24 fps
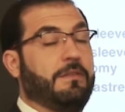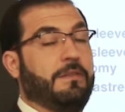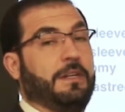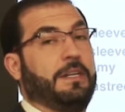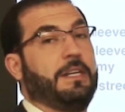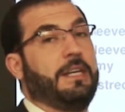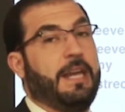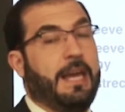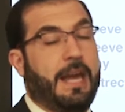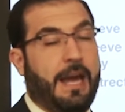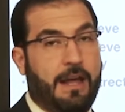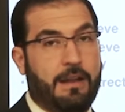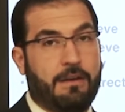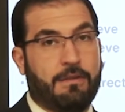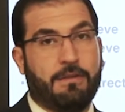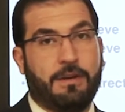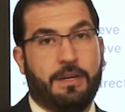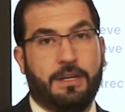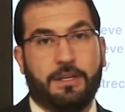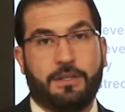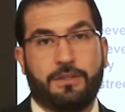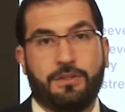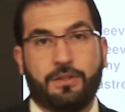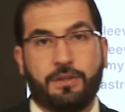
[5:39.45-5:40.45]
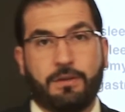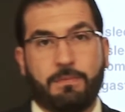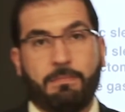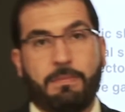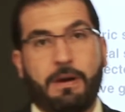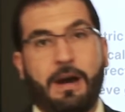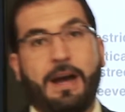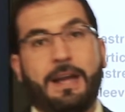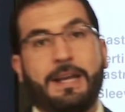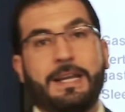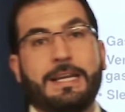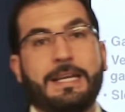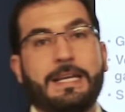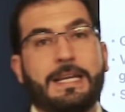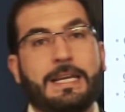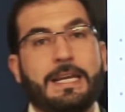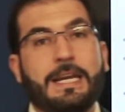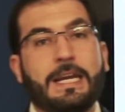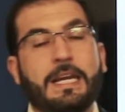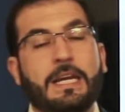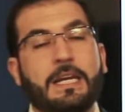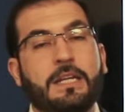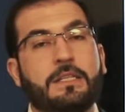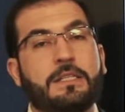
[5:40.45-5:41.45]
of the calories your body
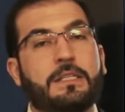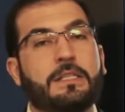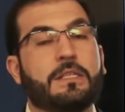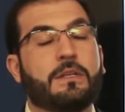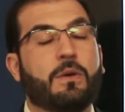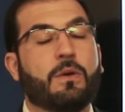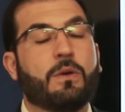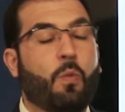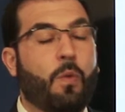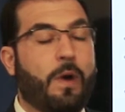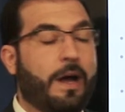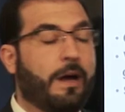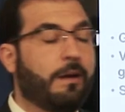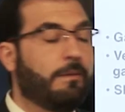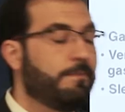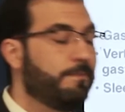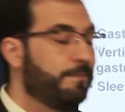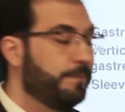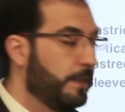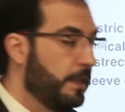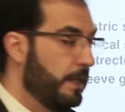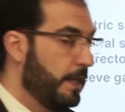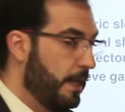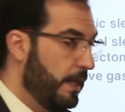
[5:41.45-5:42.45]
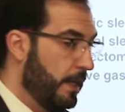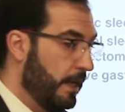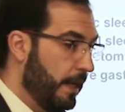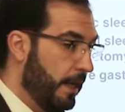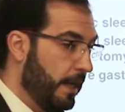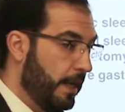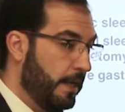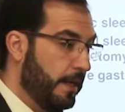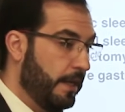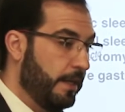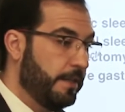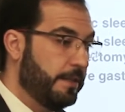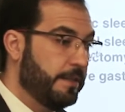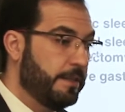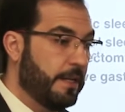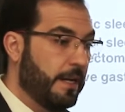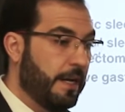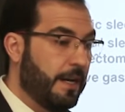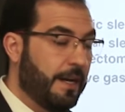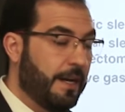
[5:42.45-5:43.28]
needs, well, it is